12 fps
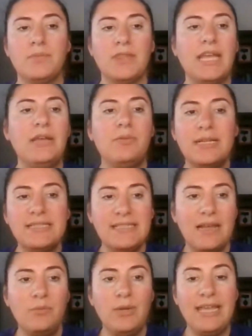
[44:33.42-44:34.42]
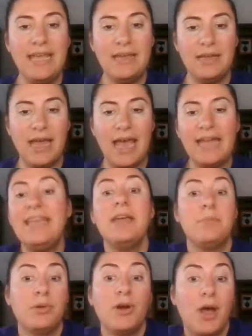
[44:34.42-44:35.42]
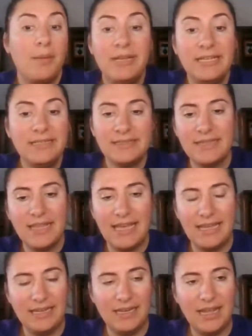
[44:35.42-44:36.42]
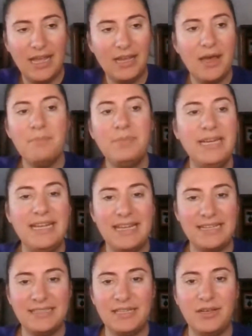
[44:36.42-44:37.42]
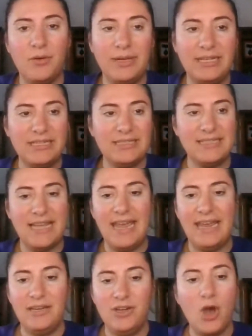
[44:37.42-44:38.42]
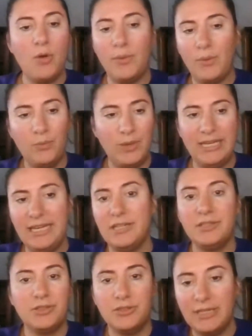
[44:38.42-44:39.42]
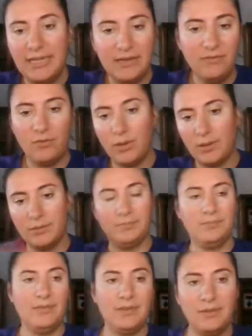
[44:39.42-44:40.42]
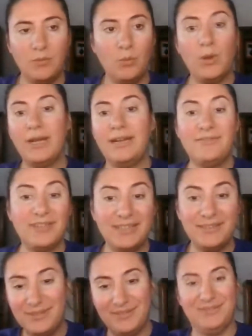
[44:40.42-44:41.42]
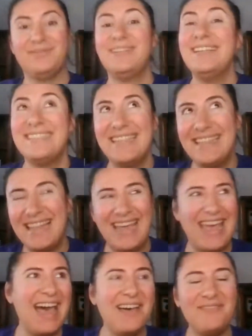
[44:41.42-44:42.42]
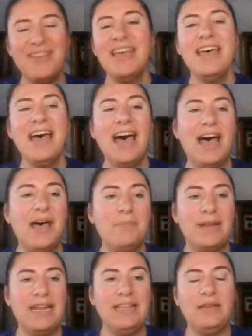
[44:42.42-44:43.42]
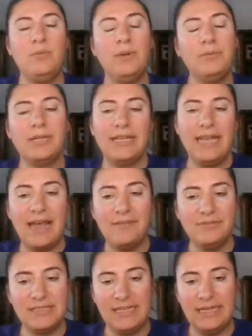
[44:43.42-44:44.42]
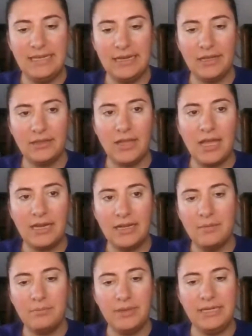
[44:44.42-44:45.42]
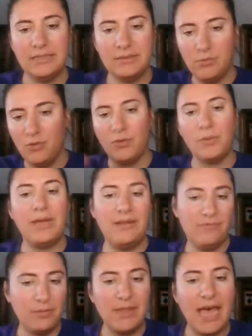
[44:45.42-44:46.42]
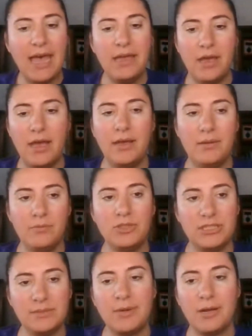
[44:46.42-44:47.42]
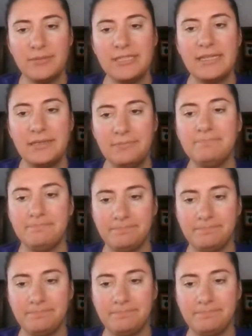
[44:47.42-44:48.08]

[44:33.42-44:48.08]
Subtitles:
like Russ said, I can't promise that a company isn't going to say, no, we need a degree for whatever reason they have. But I think we really have seen a lot of companies move away from that, which is promising.